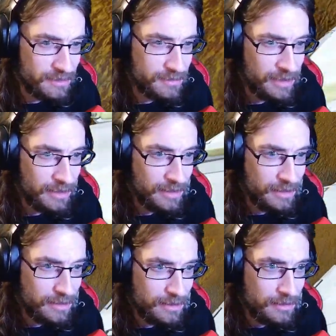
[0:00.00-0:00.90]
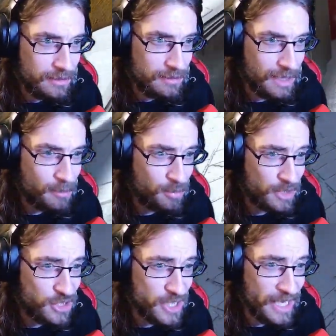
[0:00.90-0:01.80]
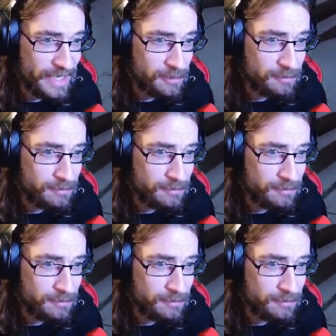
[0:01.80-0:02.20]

it. I appreciate it.